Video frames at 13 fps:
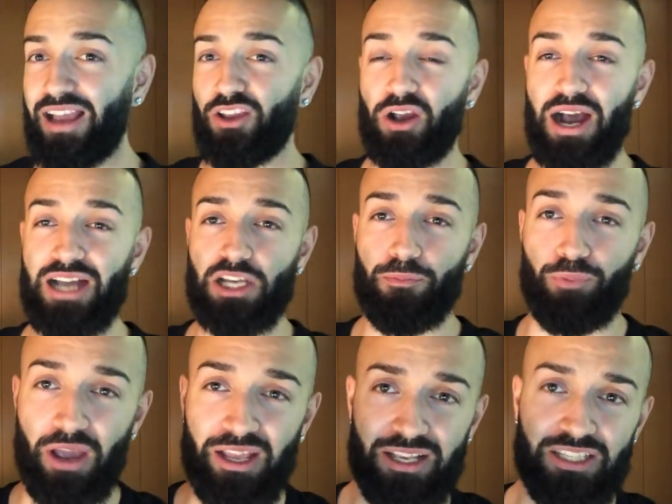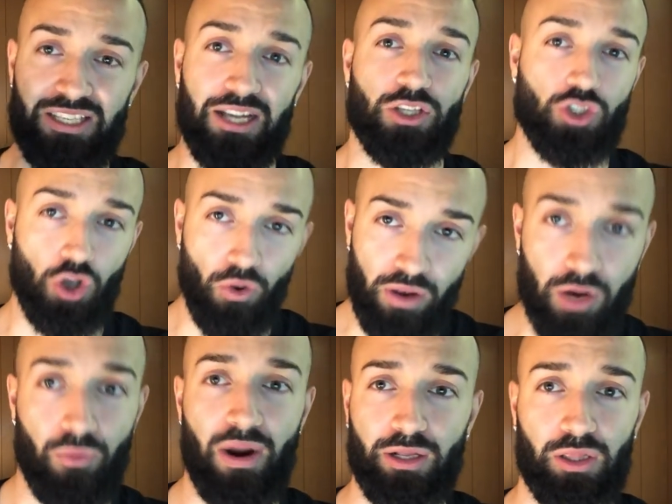You guys are playing this deck so
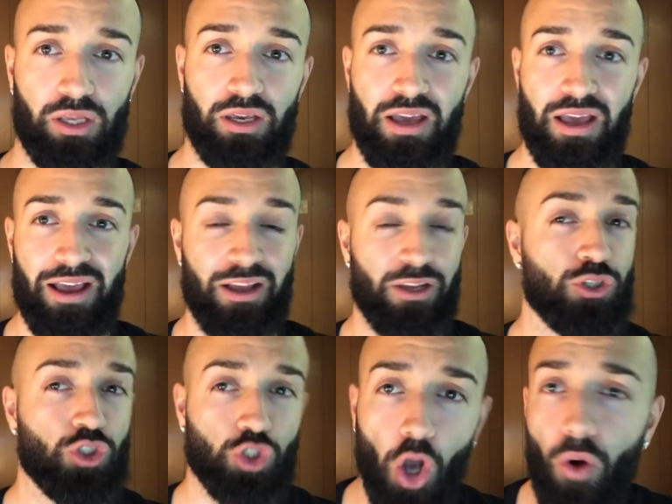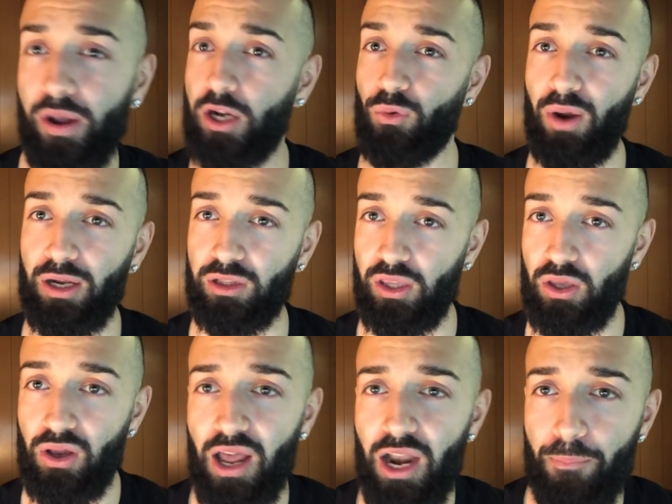incorrectly so incorrectly.
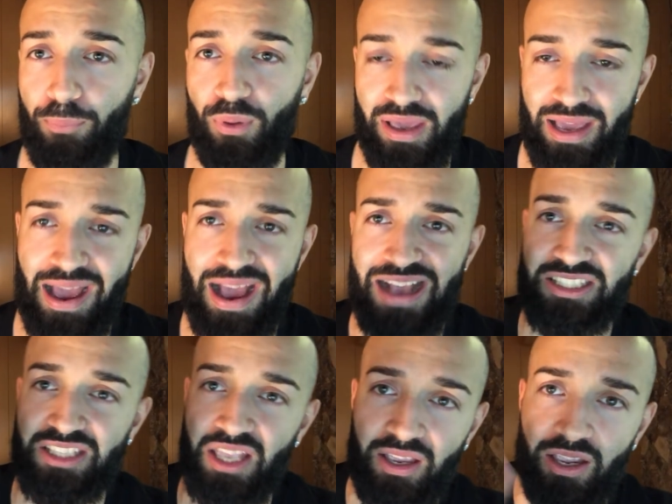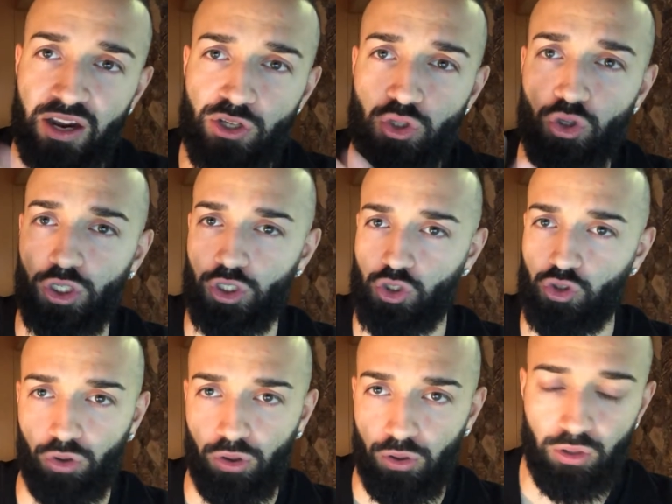You gotta play it as Dingirsu
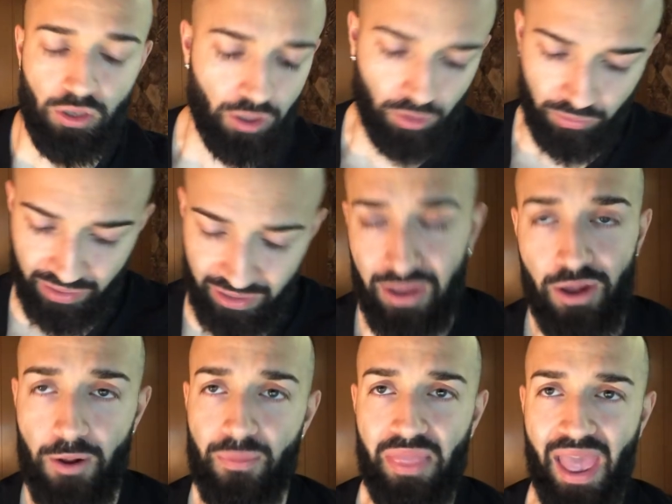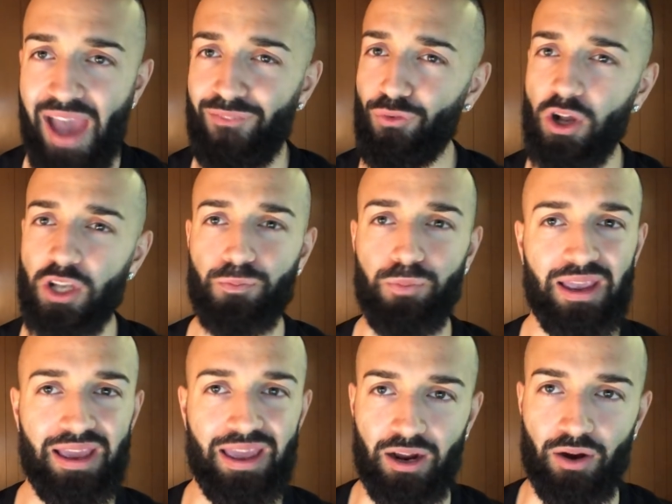control, okay? Everyone's
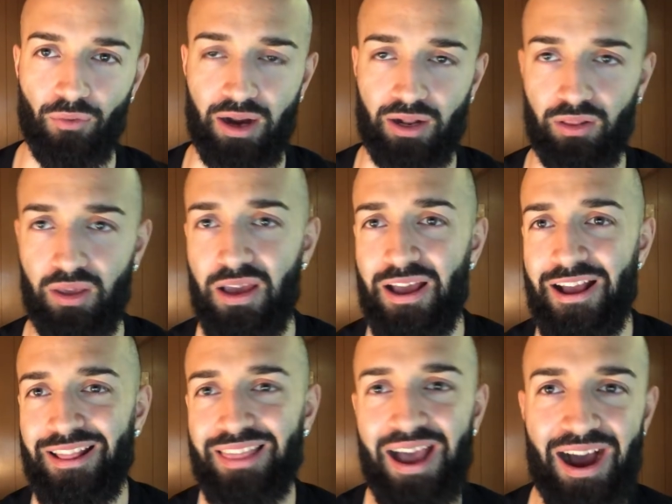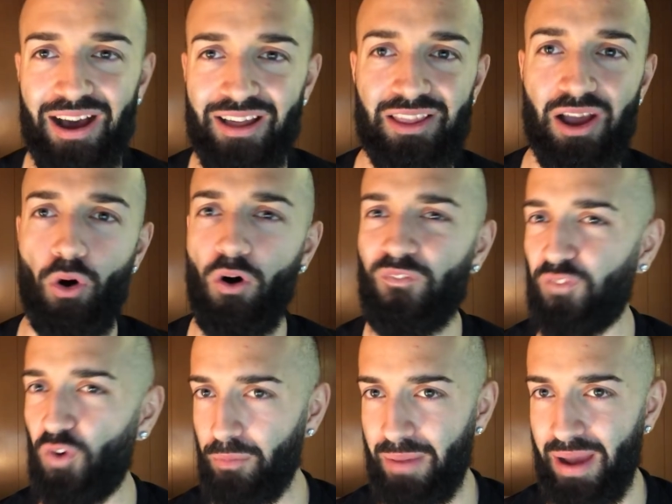playing it incorrectly. The the whole
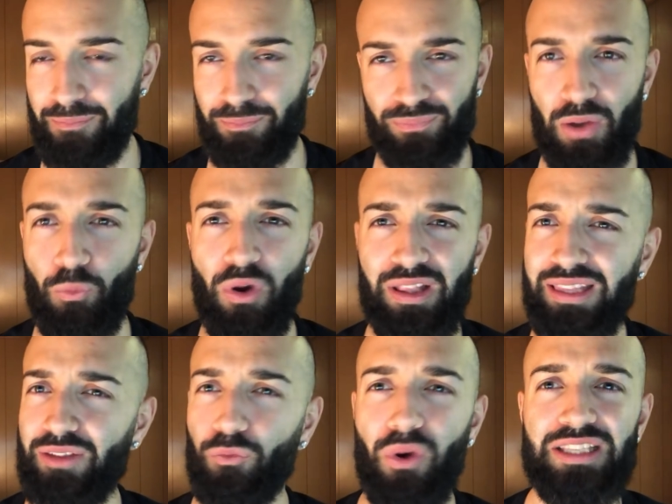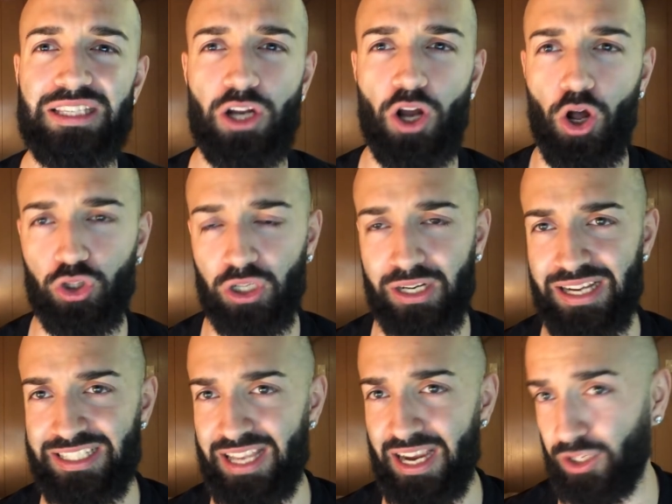format, what what's an
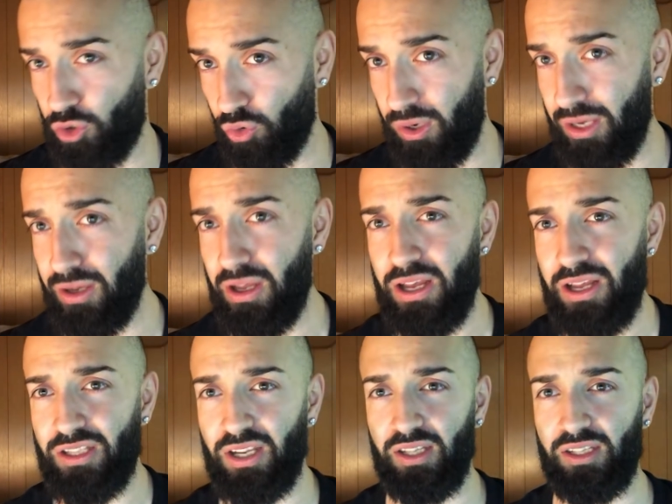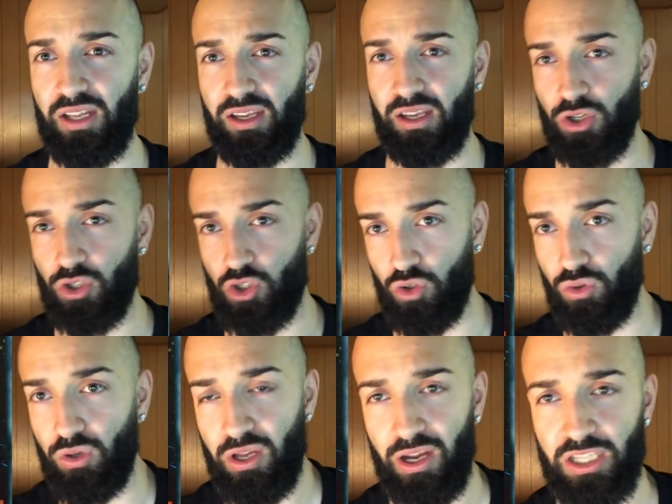Altergeist deck doing to
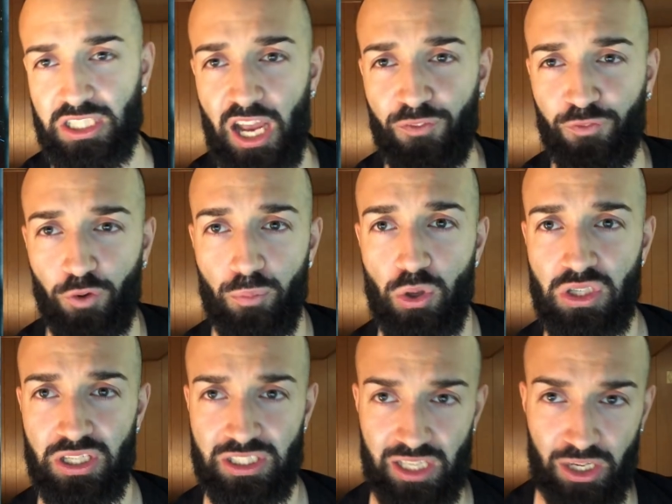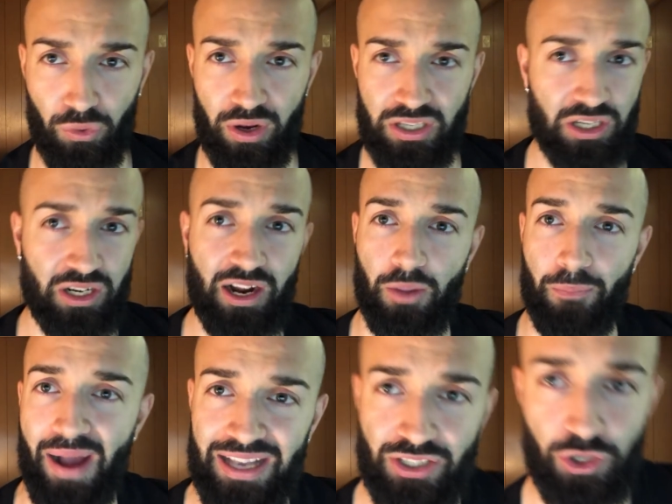Dingirsu aside from using Sliquidus? They're gonna have to
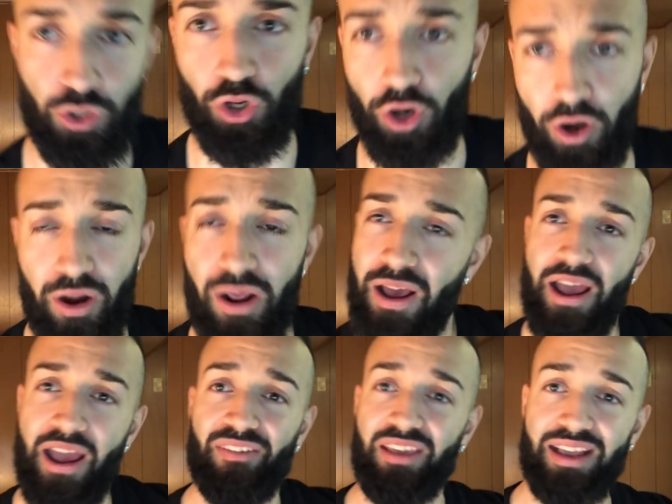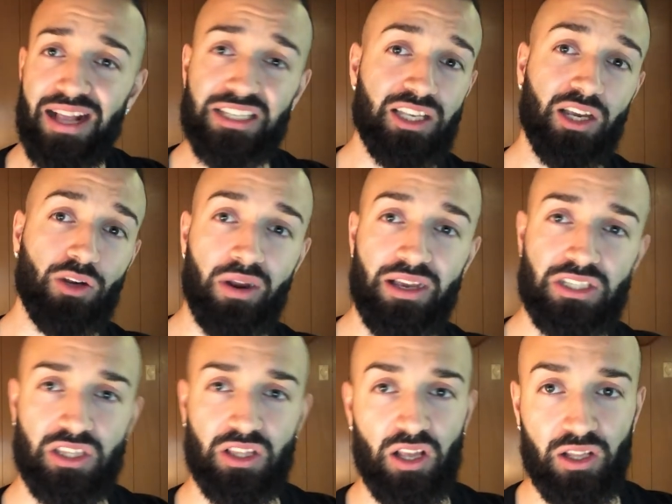pass their turn. If they can't
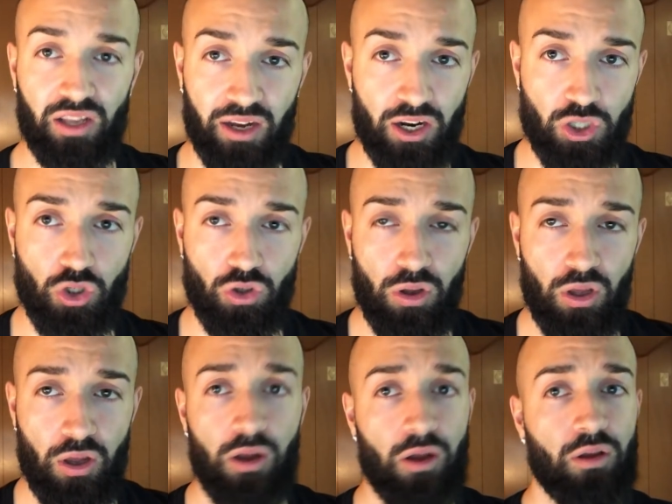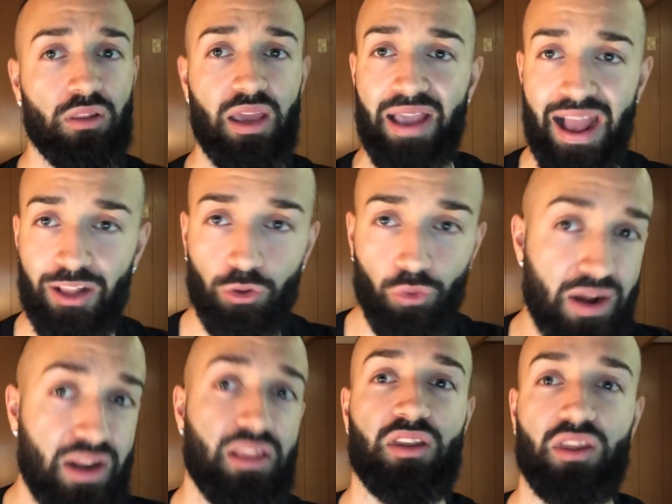Sliquidus the Dingirsu, they can't do
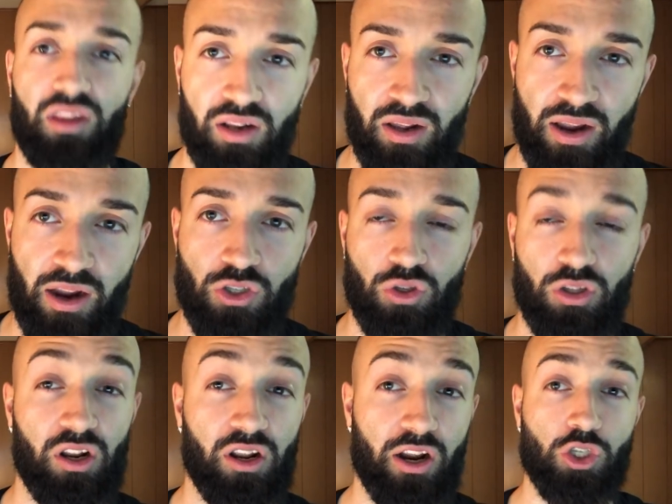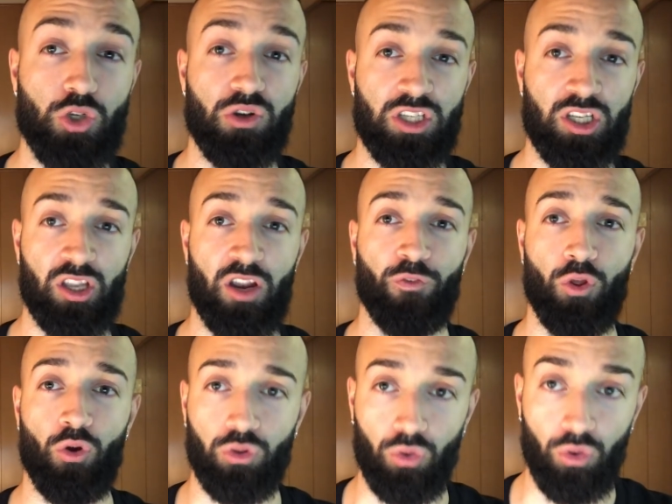anything to the Dingirsu. The Dingirsu will sit there
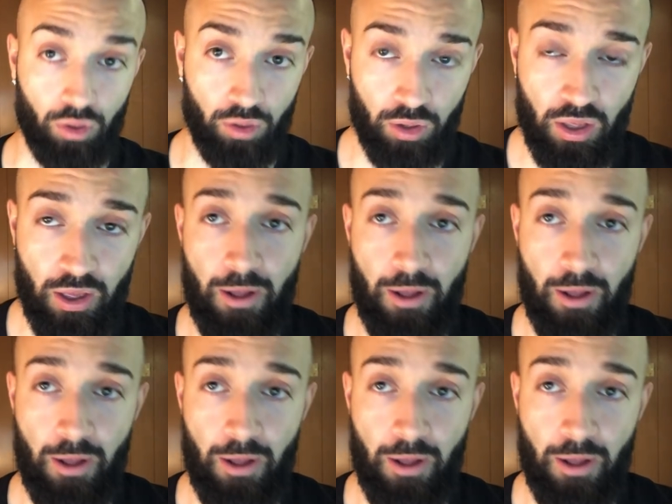for the whole duel.